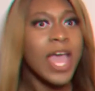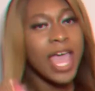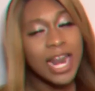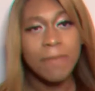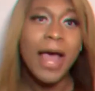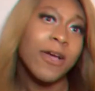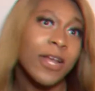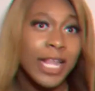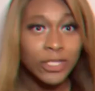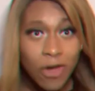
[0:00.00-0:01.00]
and I'm not going
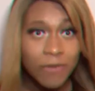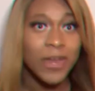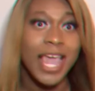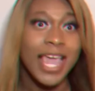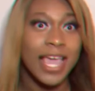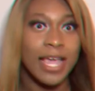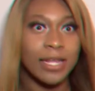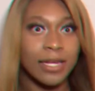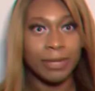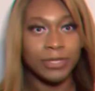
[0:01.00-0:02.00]
to let go of your hand.
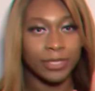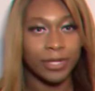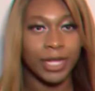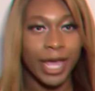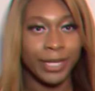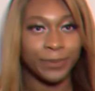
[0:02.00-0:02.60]
And I'm just looking like,